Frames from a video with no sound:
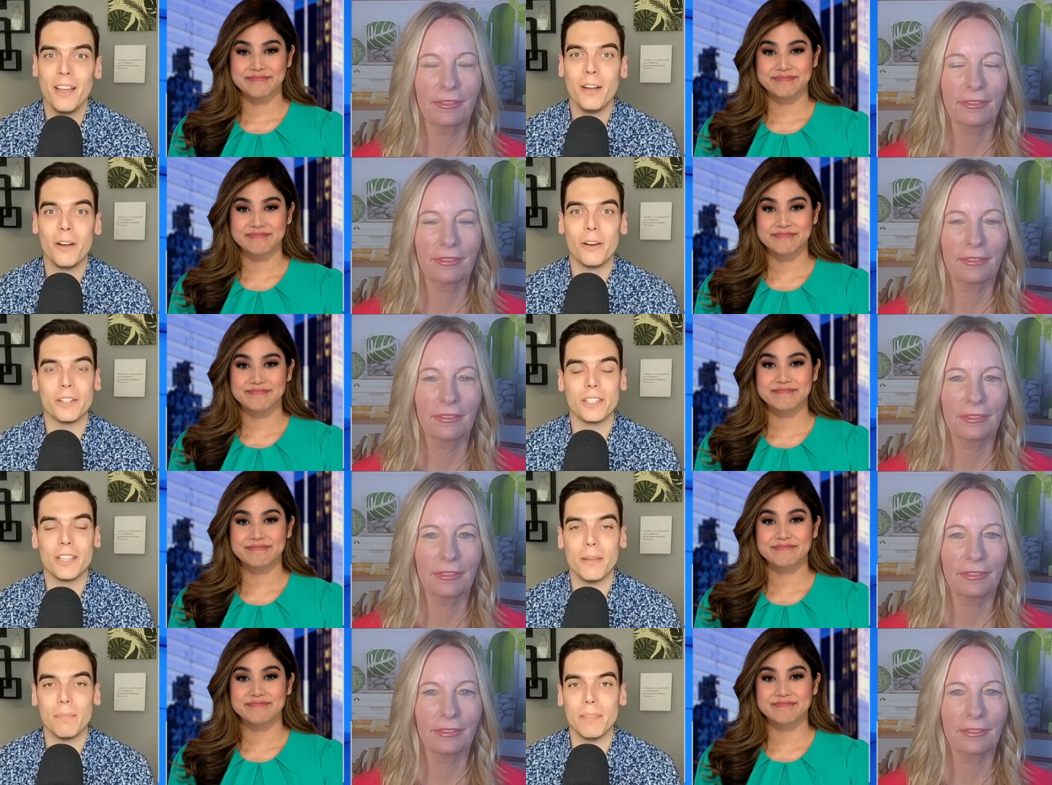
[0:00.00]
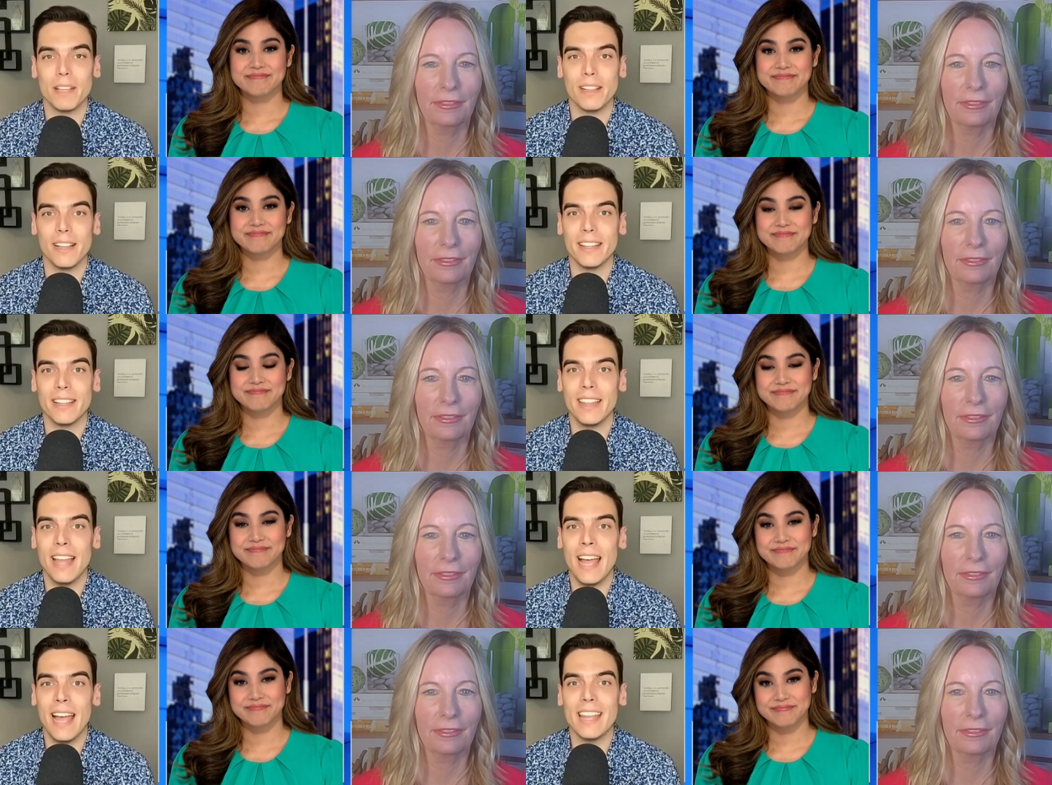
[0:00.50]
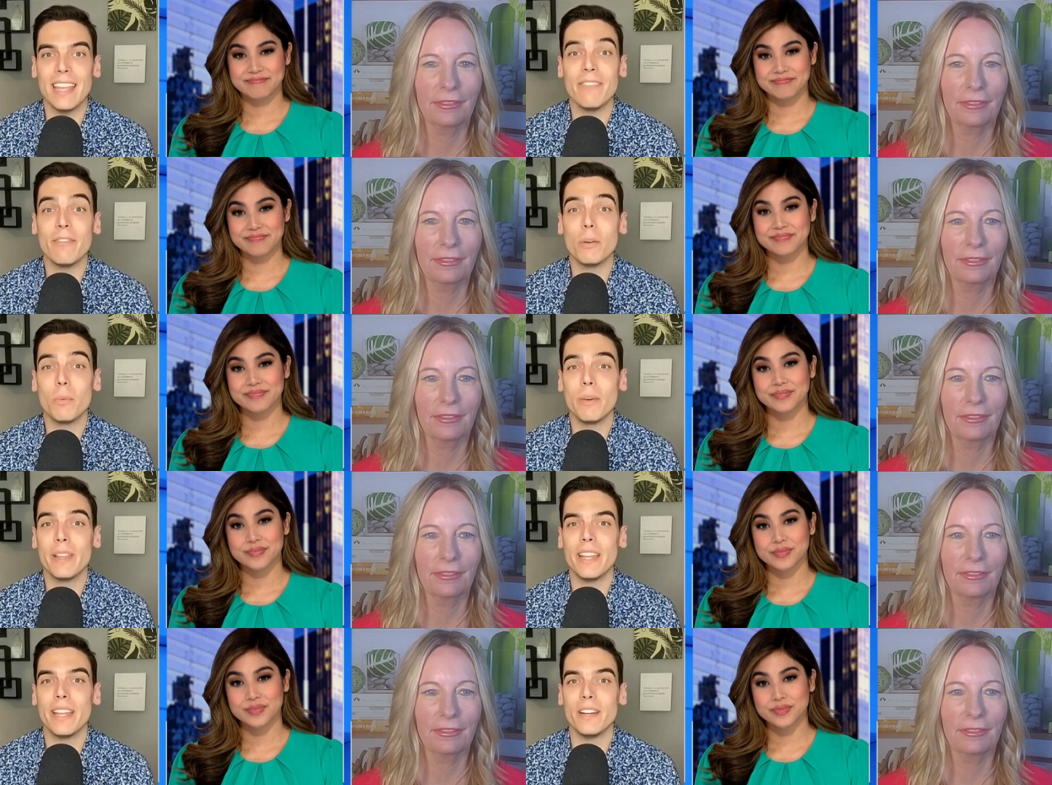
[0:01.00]
Speaker 1: or something like that. Even
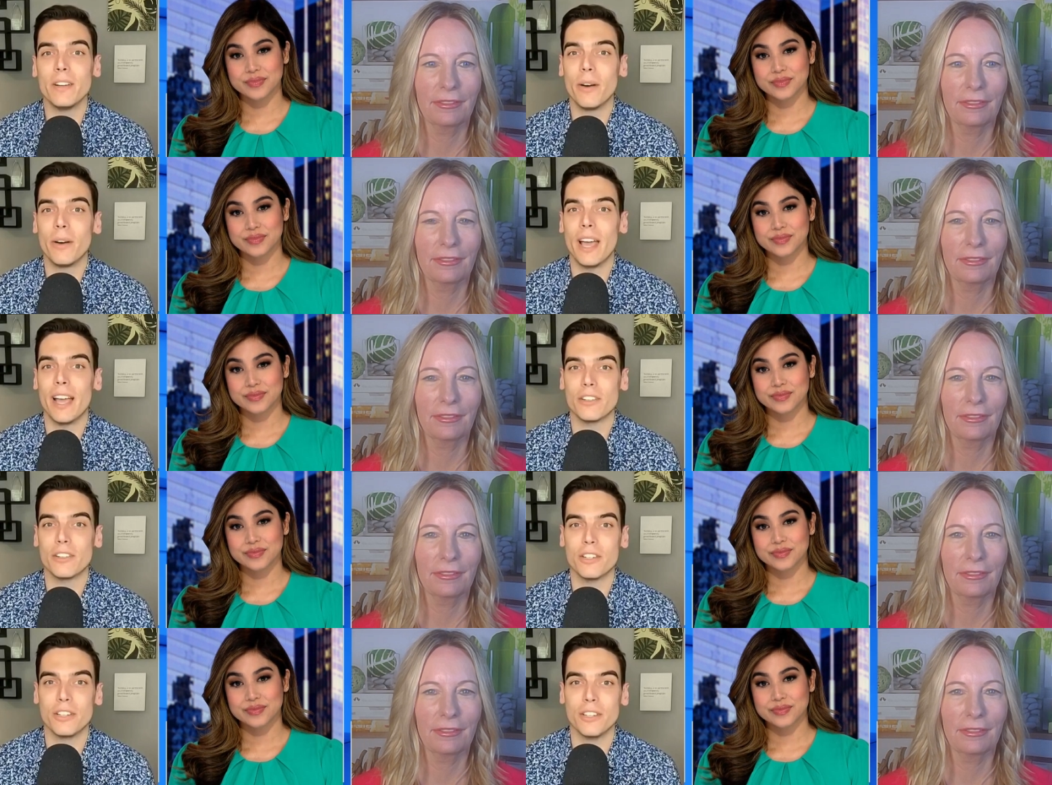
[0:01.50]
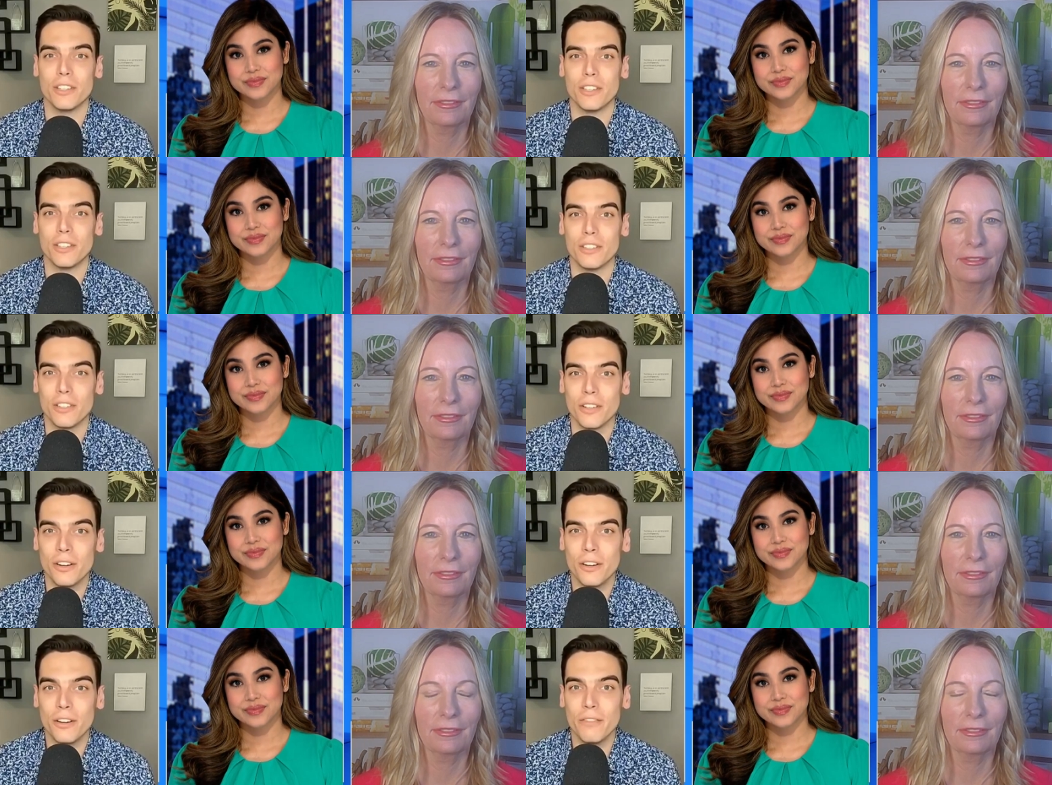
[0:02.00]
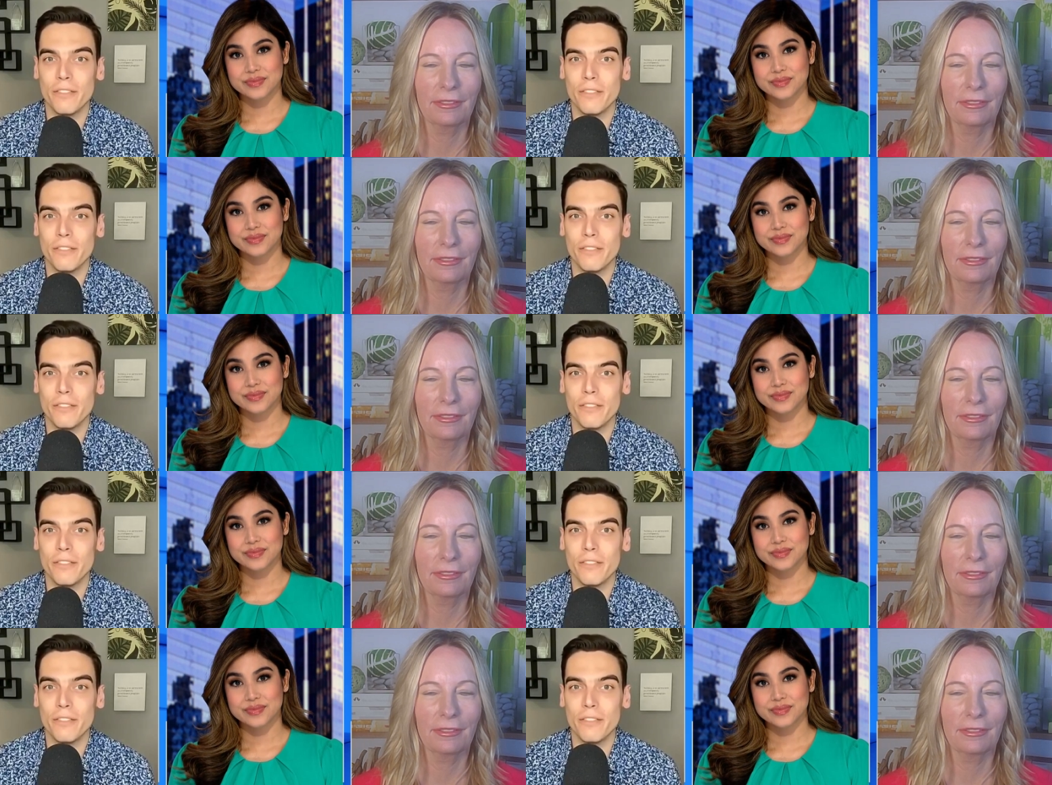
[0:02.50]
when they don't actually deserve